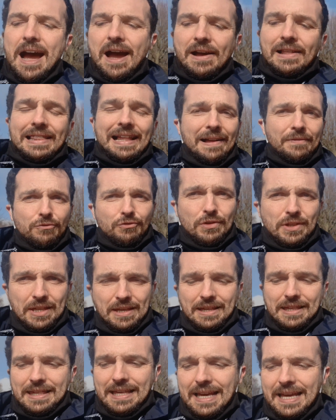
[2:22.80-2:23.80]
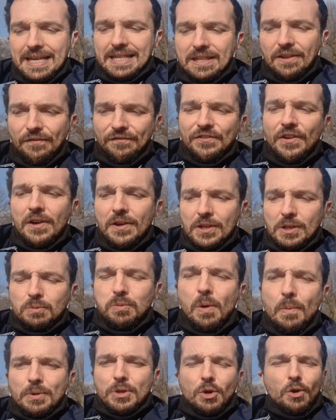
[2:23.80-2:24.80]
Landrus, I say, is the first
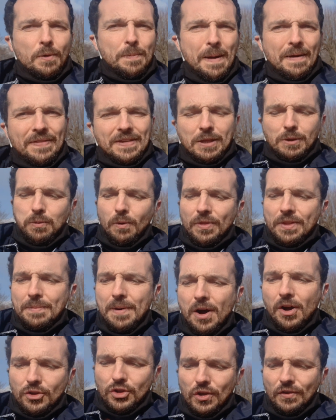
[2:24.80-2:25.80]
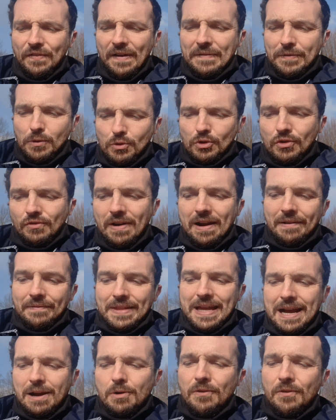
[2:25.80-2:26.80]
one. We talk about this one, the March events, which are out
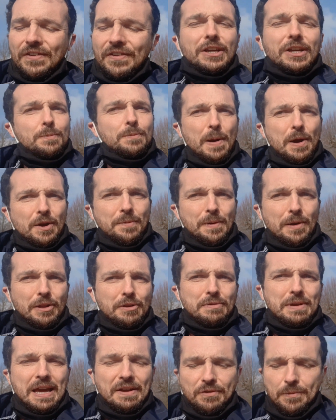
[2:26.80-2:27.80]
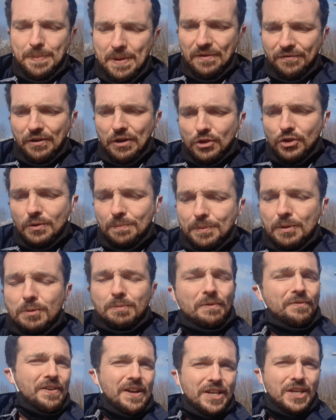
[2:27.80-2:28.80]
now. Thank you, Pokemon UK, for a bit of friendship
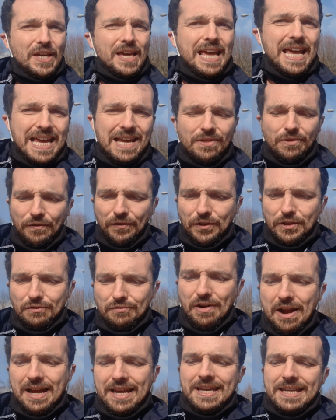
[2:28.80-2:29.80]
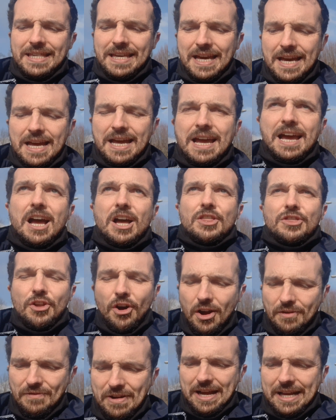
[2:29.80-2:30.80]
boost, but thank you, Ian, for the raid.
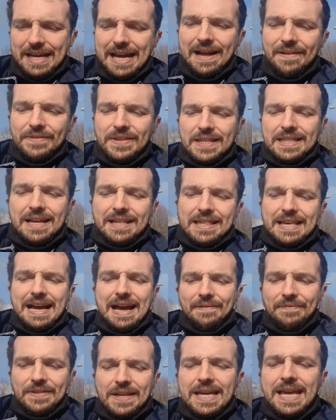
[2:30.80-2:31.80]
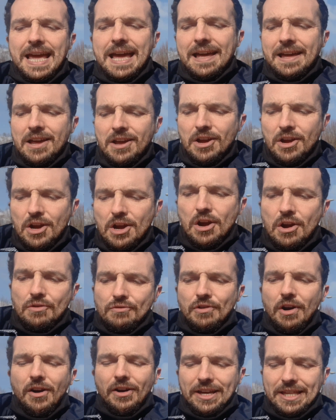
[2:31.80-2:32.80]
9 rare candy, that's handy.
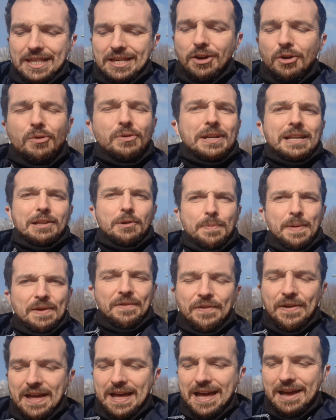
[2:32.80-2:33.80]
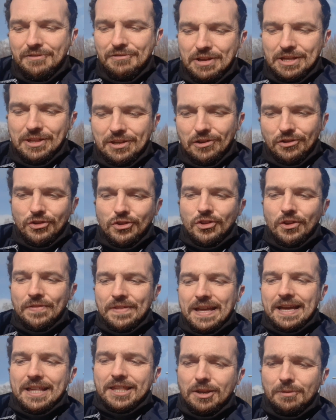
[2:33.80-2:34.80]
Right, oh, and a little bit of research done
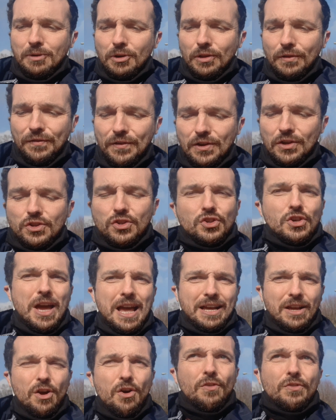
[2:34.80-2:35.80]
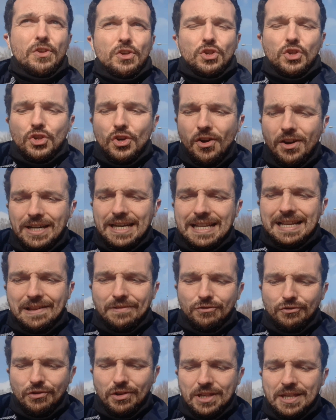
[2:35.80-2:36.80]
there. So we've got the first check on shiny
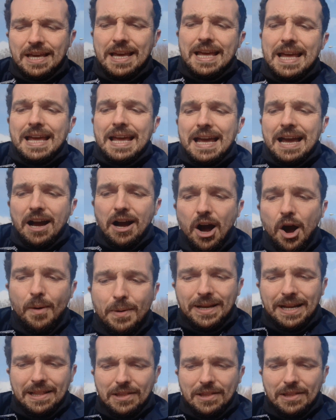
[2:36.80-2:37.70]
Landrus. Are we